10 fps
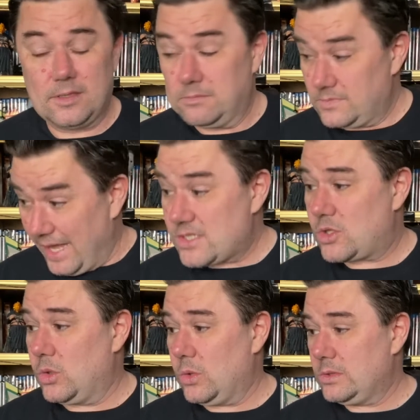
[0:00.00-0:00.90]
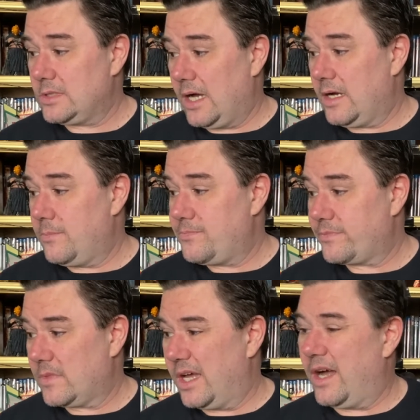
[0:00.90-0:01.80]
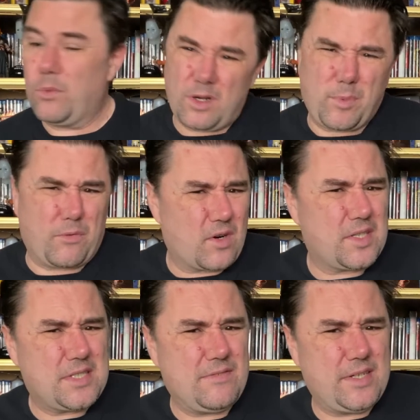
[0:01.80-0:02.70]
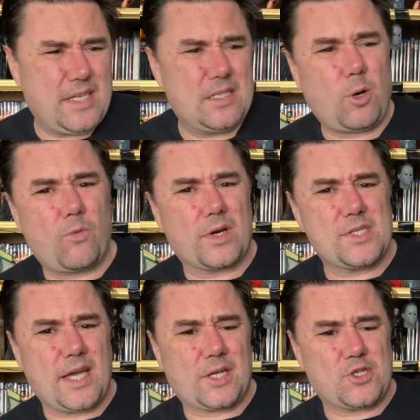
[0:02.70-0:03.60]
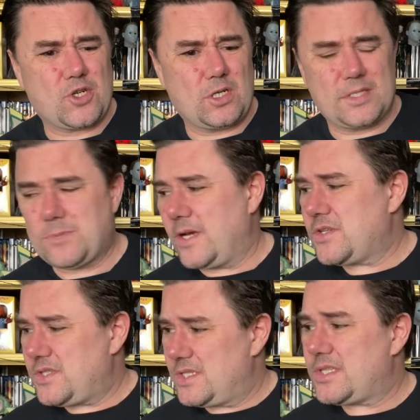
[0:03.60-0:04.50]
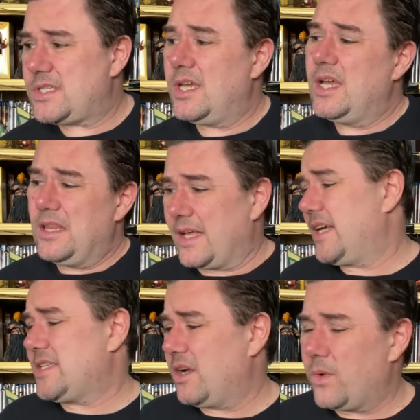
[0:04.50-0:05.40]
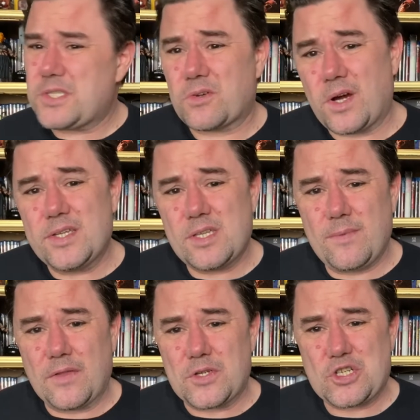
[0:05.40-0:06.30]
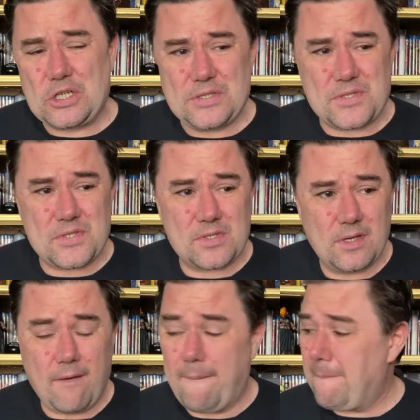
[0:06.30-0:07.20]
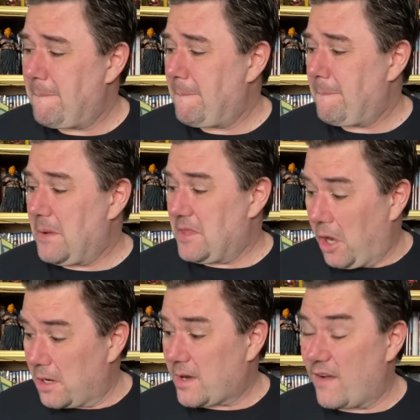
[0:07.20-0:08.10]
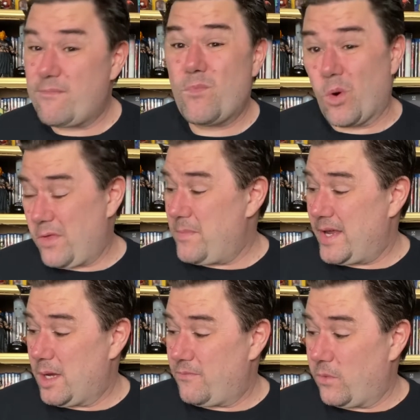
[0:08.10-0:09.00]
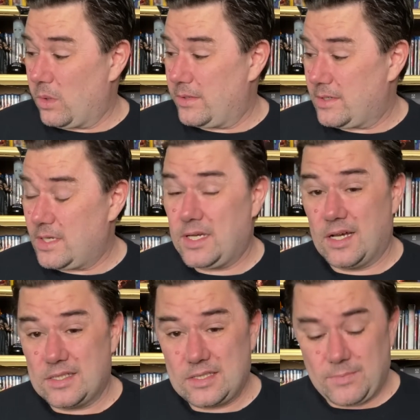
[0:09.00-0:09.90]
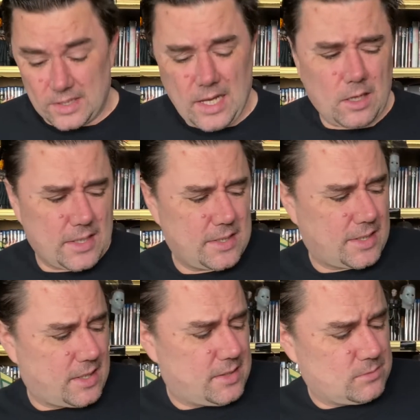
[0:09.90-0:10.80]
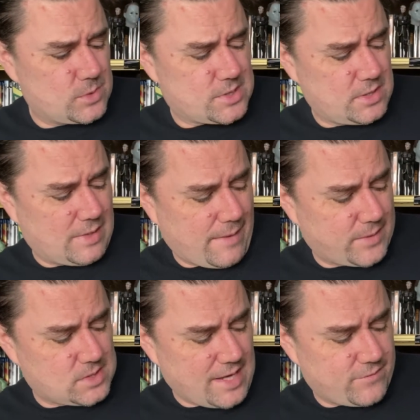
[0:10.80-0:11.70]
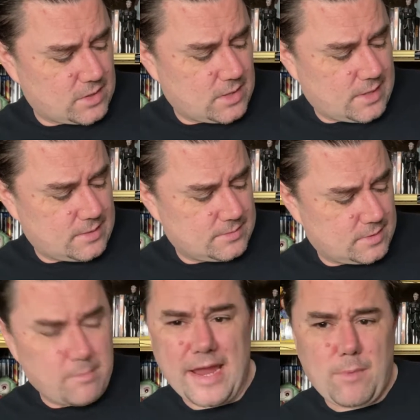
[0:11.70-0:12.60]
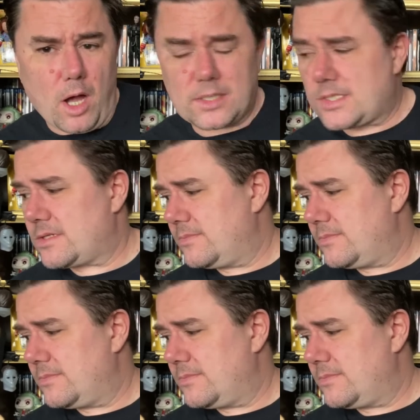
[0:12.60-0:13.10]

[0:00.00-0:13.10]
That's cool. I would have preferred a DVD over a second shirt, especially since, like I said, I wasn't crazy about the shirts. But the autograph more than made up for it. But yeah, I'll get it again. We'll see what happens after the May box.